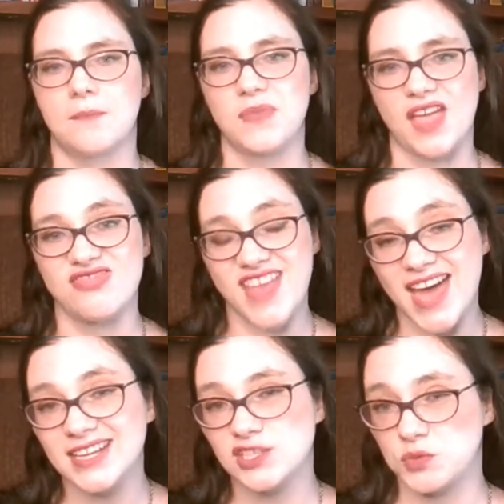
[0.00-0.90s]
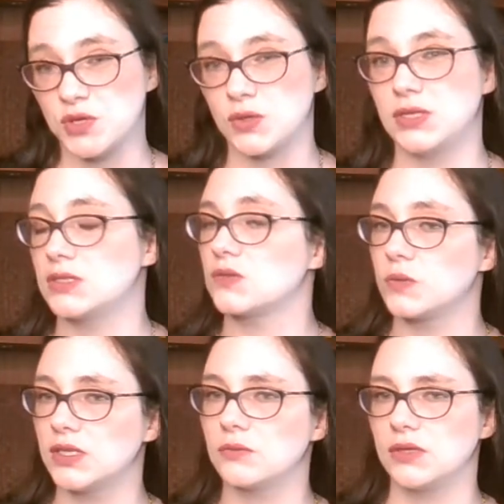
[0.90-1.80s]
And that experience is
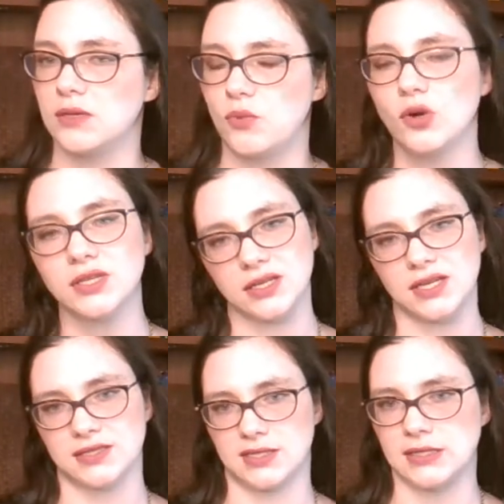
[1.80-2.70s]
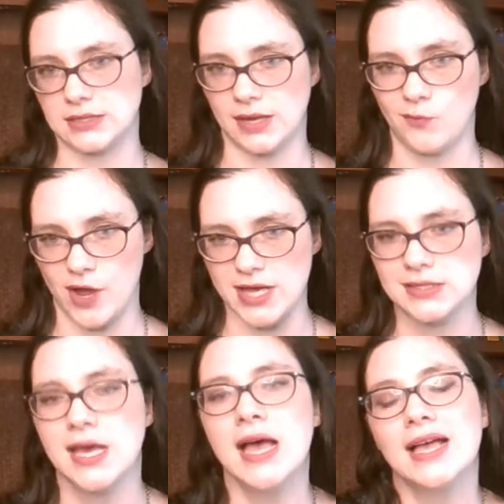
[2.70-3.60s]
really, really important. It is in some
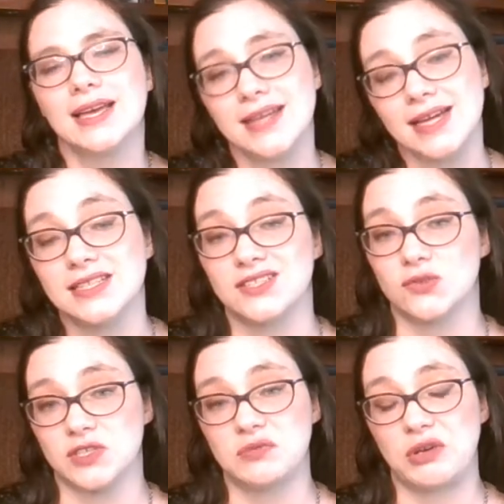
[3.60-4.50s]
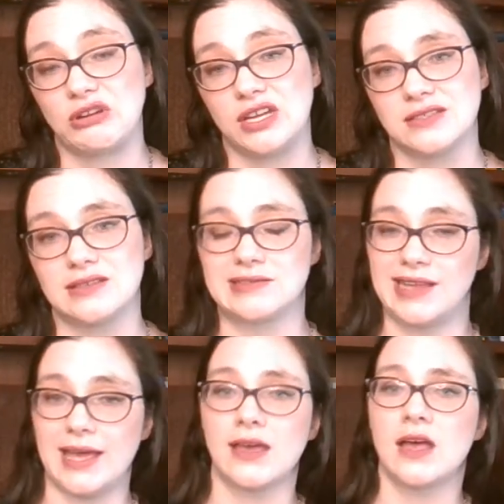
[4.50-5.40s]
ways connected to experiences
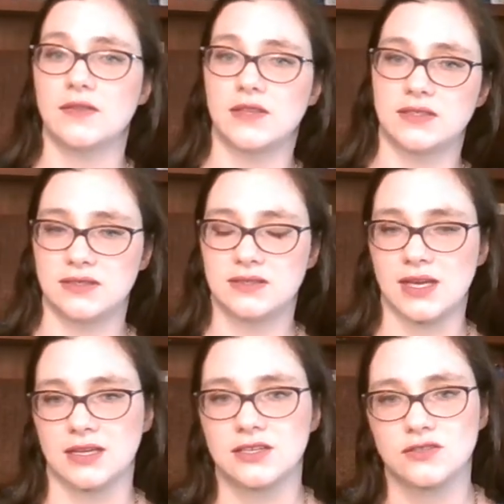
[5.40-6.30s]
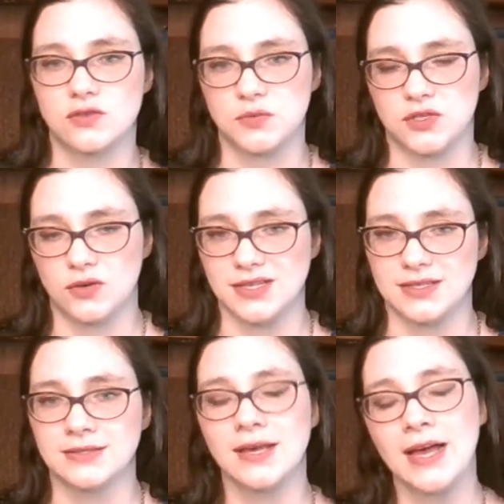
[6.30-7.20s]
like the second conscription
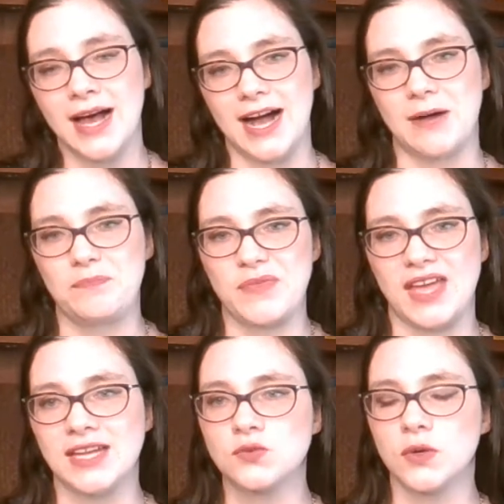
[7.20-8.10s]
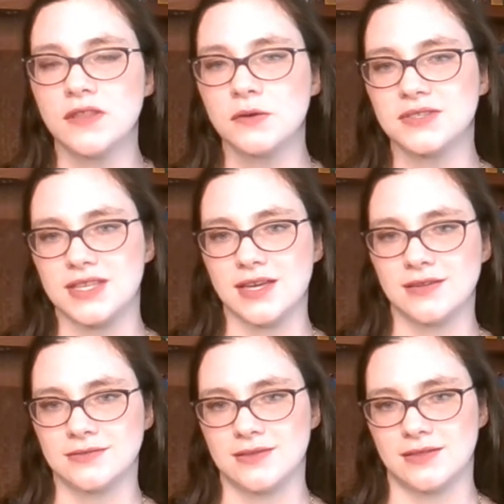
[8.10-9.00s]
crises. And it's one of those
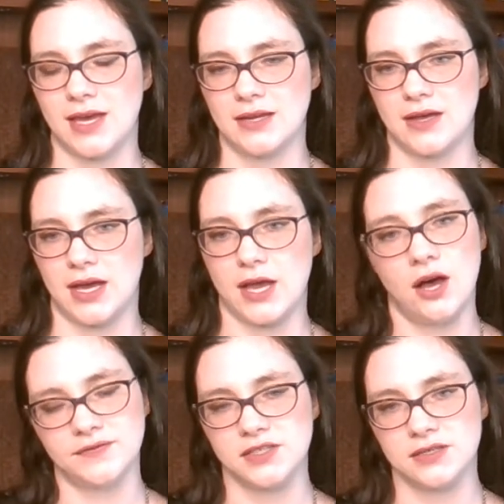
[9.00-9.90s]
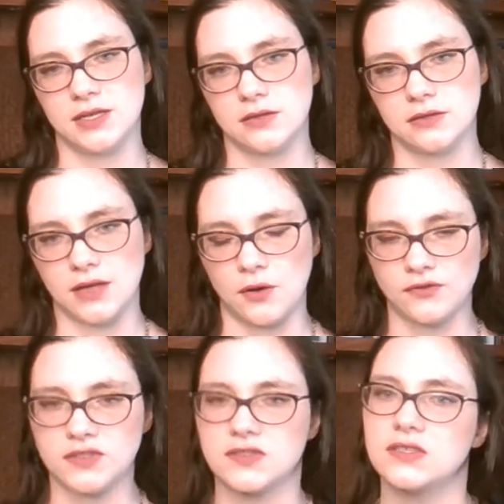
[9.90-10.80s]
things that I
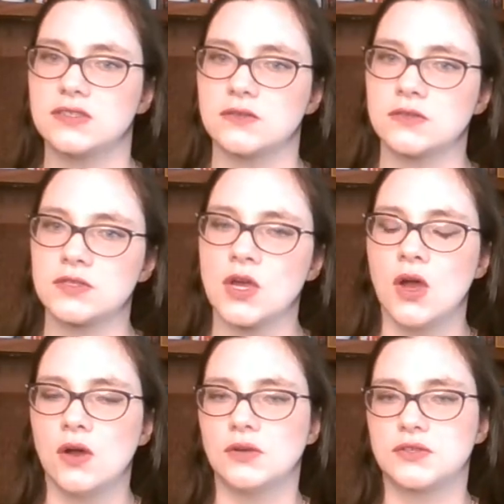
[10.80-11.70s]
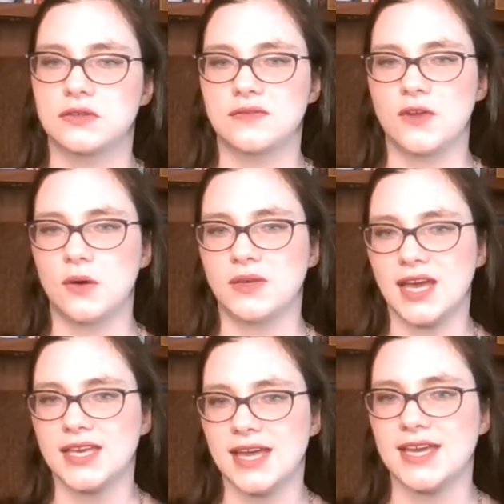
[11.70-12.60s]
often see students who sort of go,
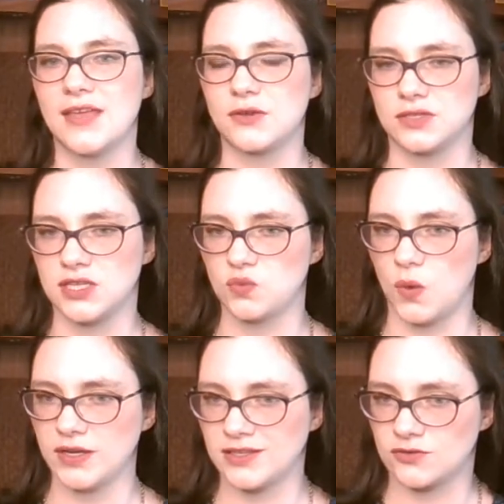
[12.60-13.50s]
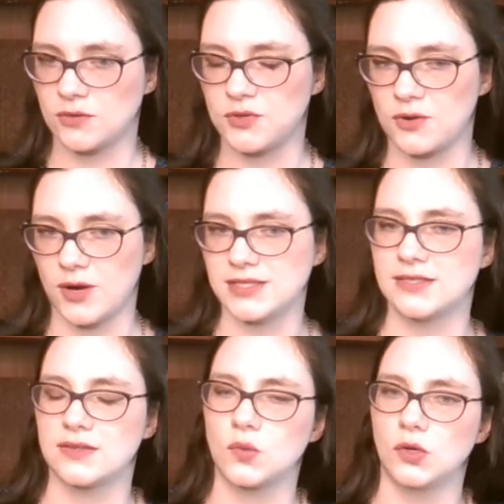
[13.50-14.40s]
yeah, there's this one conscription
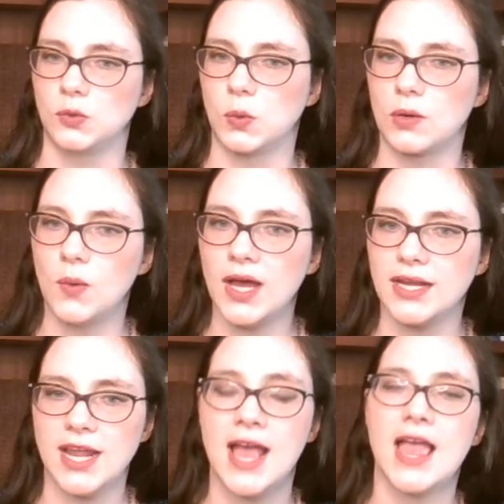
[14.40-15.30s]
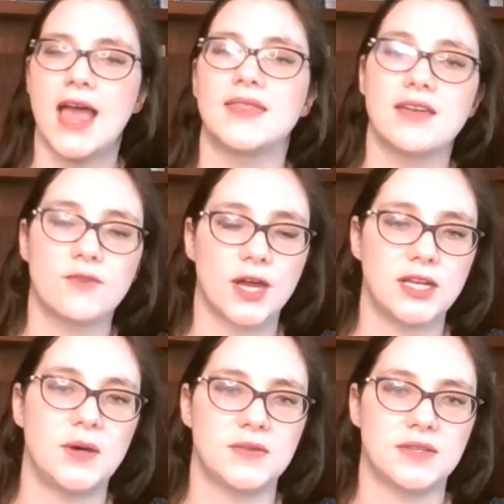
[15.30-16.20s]
crisis in World War I, and they forget
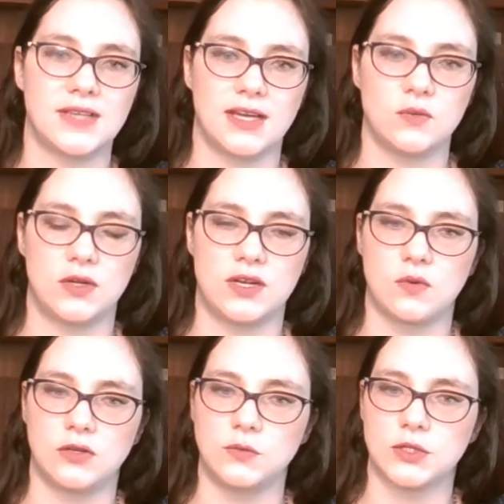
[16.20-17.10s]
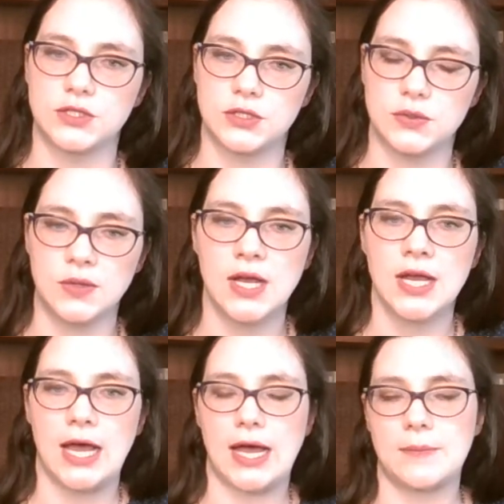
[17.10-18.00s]
about the second one in World War II.
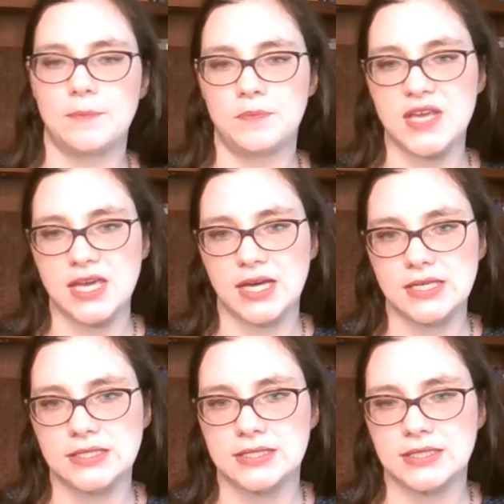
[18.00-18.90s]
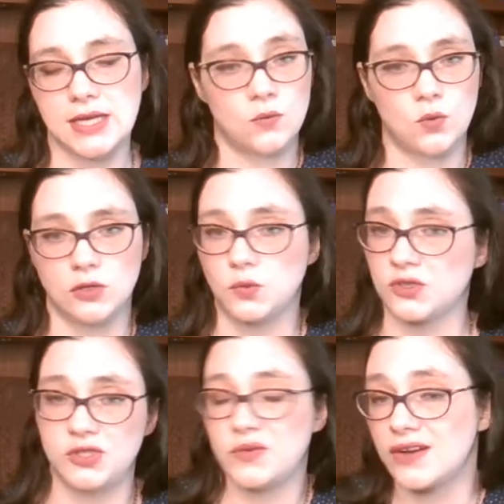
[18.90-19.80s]
Because in World War
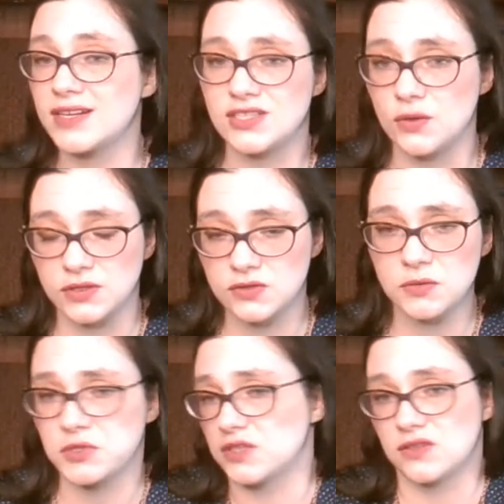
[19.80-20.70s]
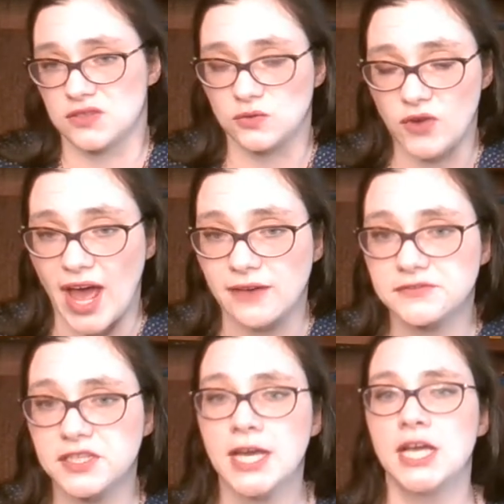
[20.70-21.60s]
II, there is no conscription, there's no
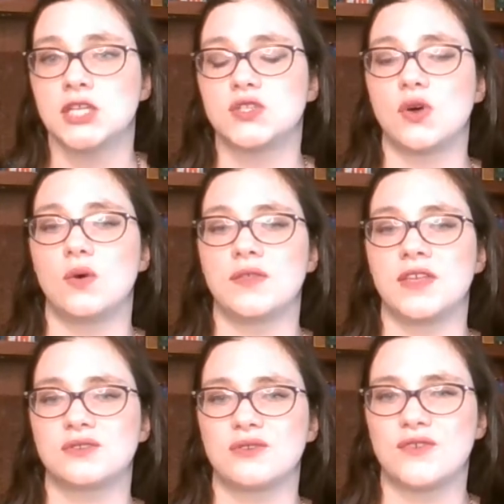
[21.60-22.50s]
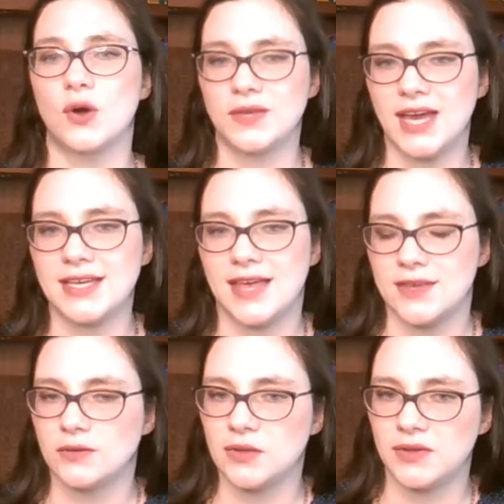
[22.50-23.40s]
draft. So they sort of go, yeah, the
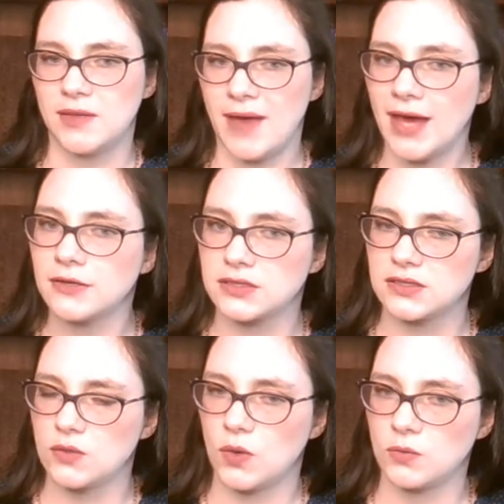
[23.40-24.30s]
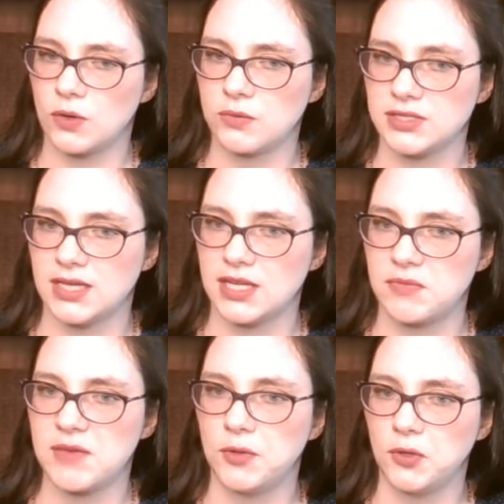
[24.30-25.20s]
only one that matters is the one where we're sending
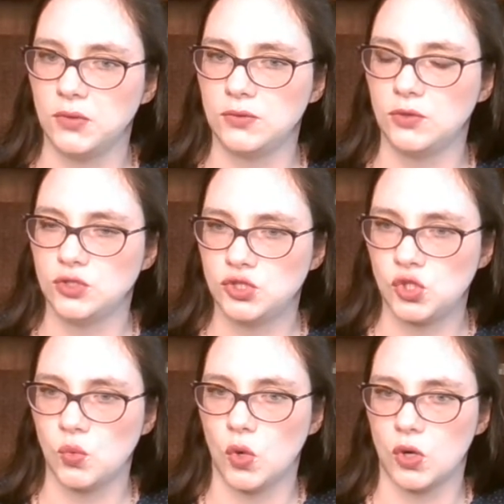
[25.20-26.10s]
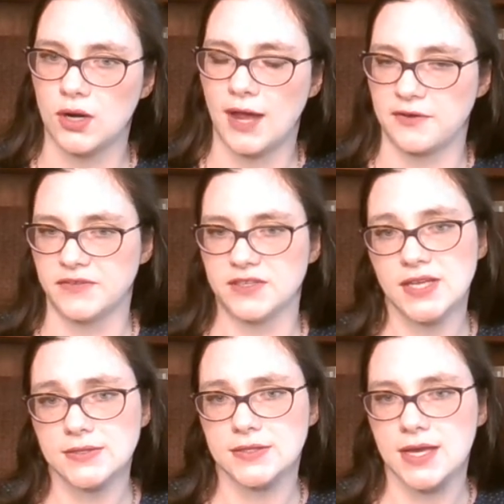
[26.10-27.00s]
people to war out of
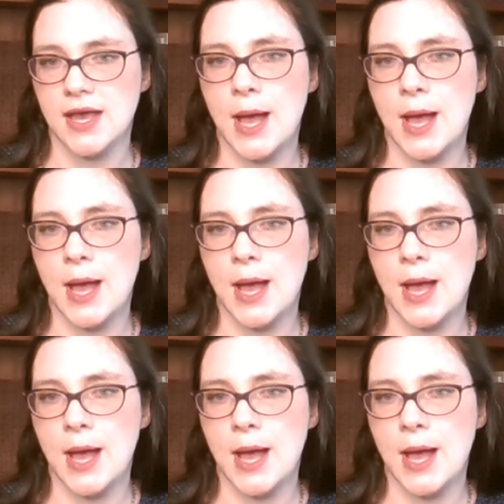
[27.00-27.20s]
necessity.